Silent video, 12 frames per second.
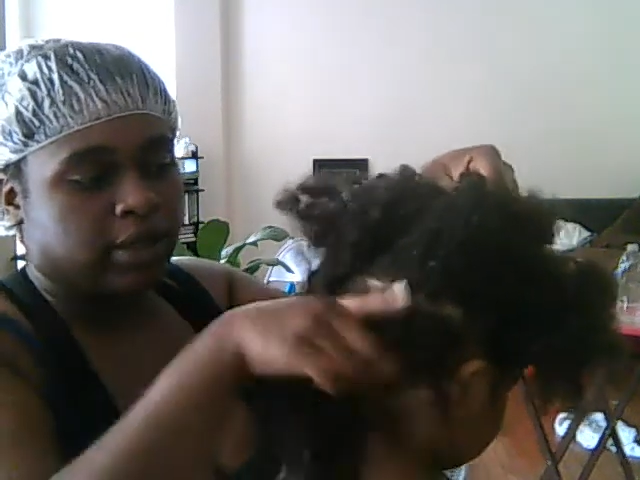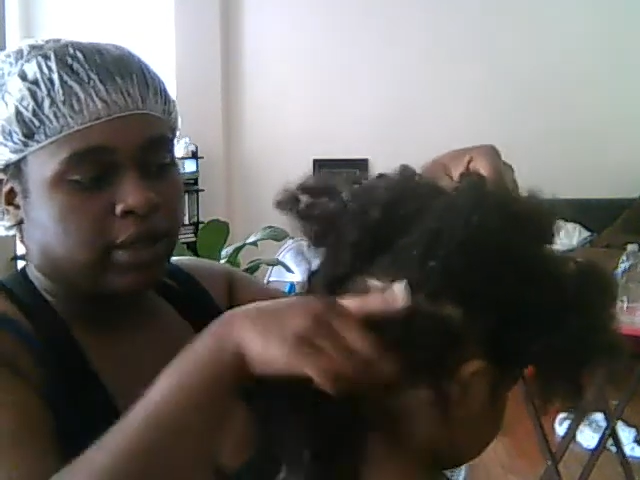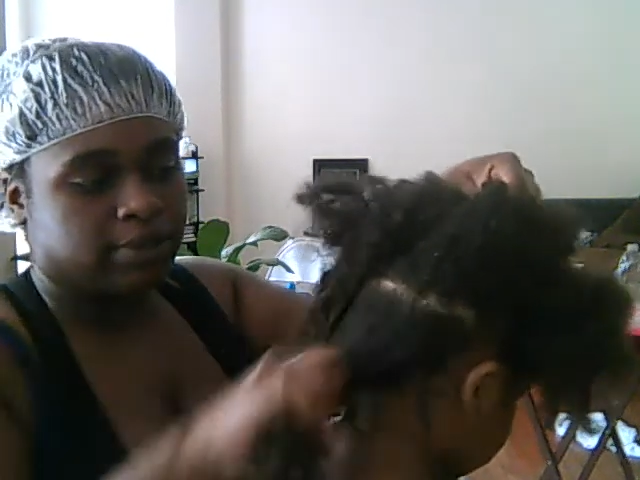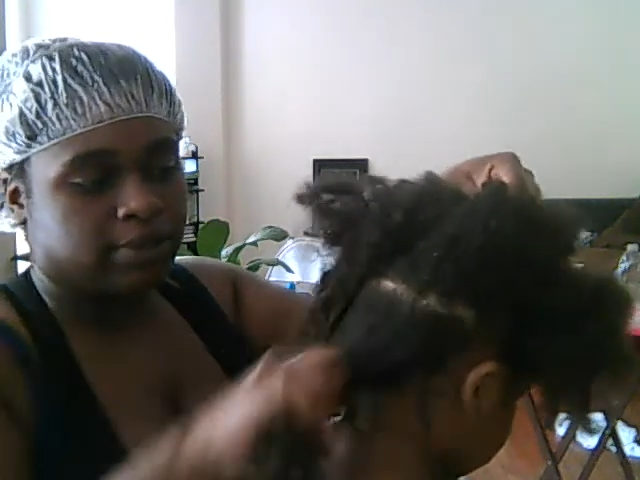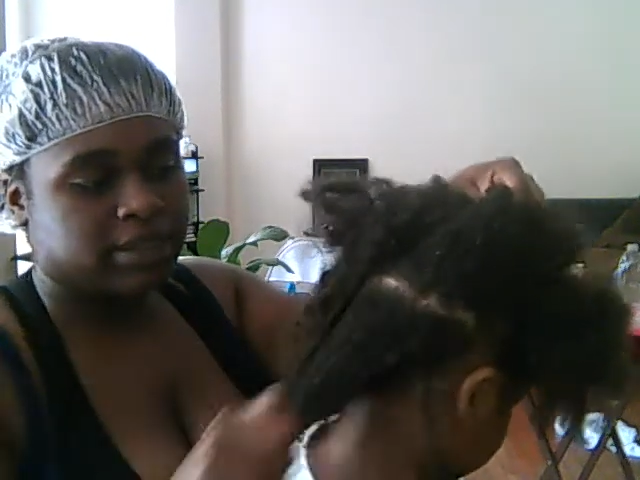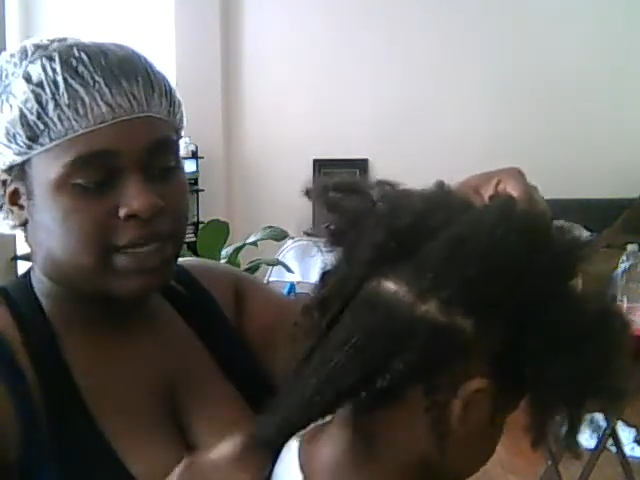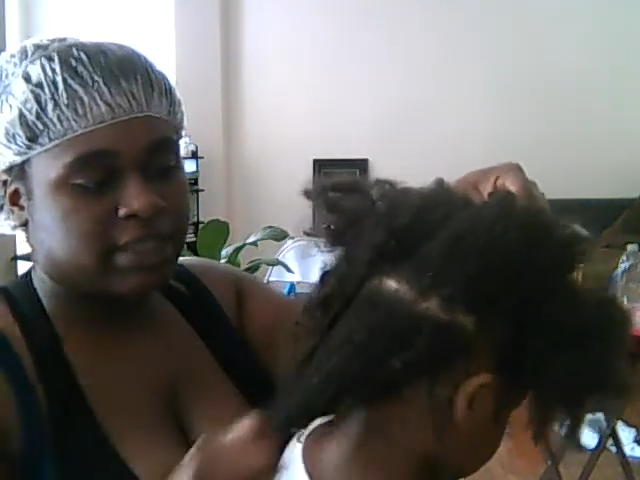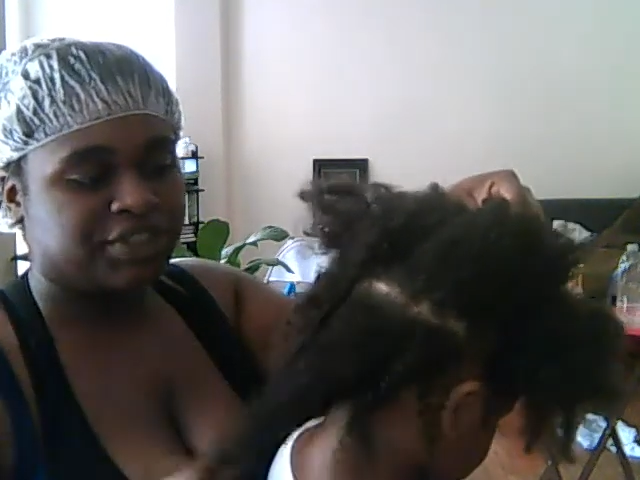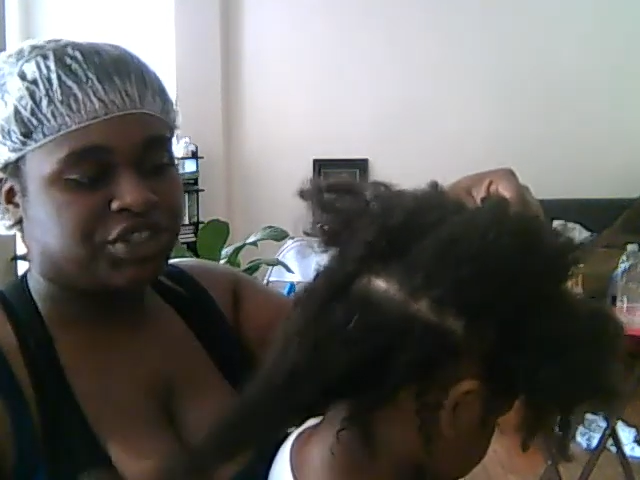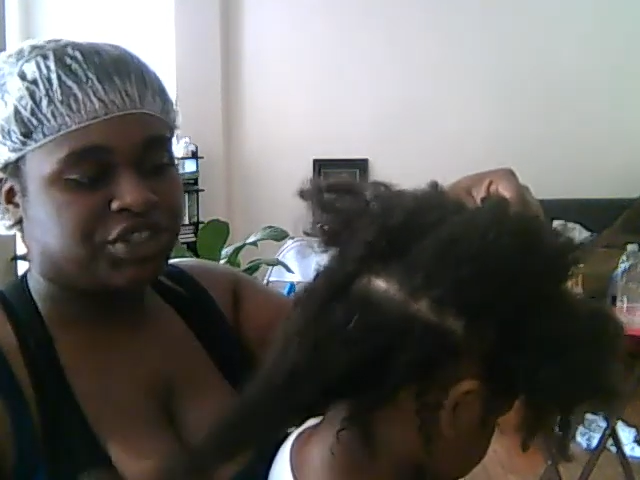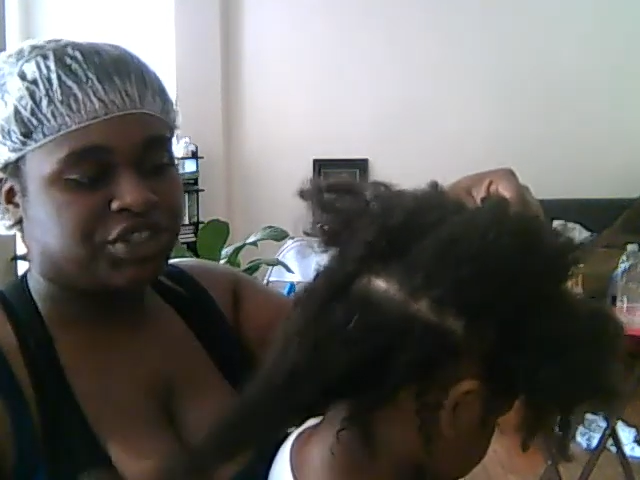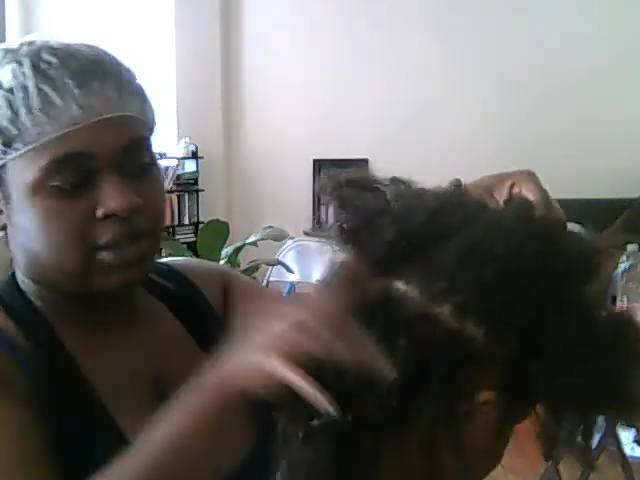and massage
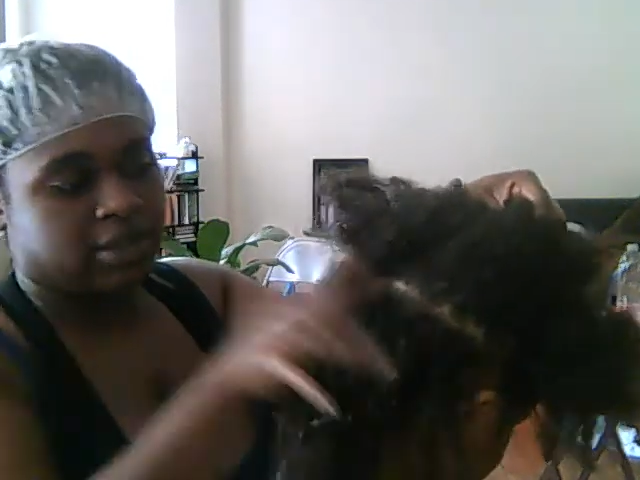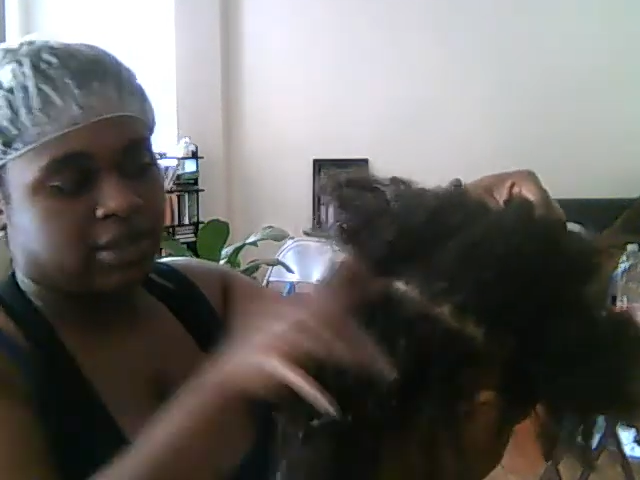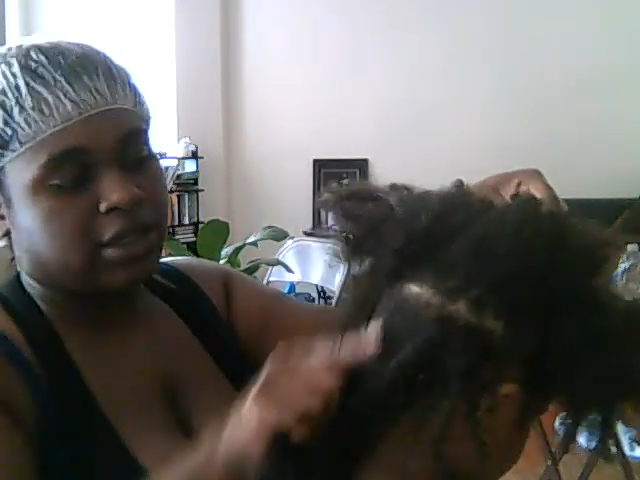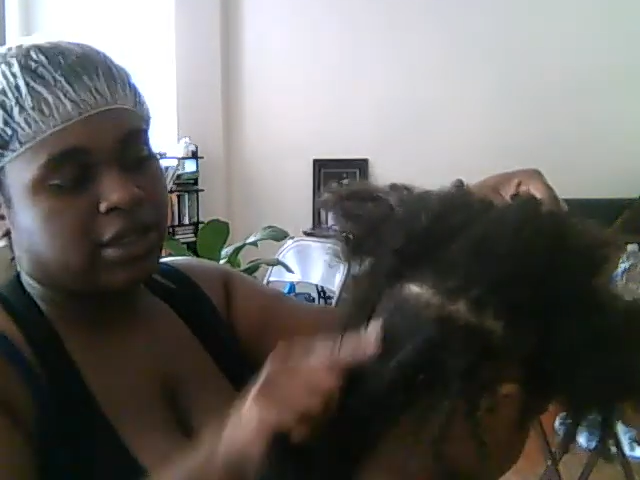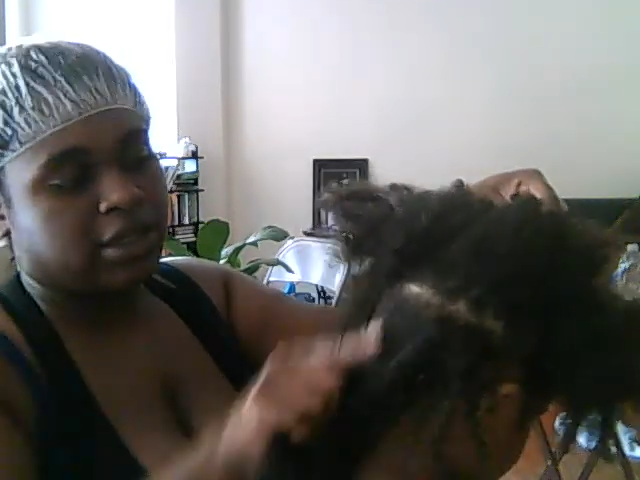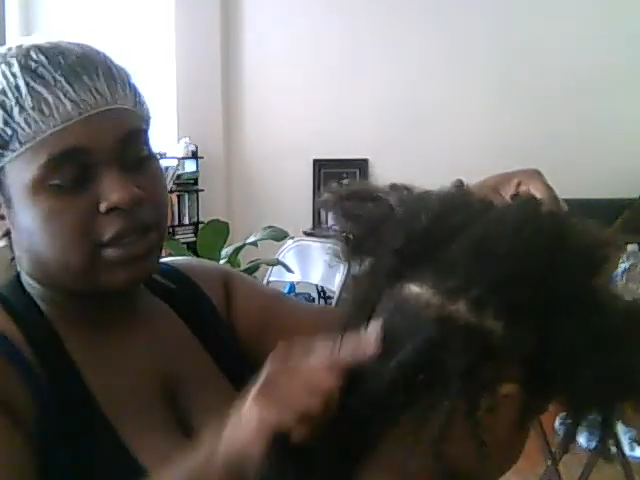it in there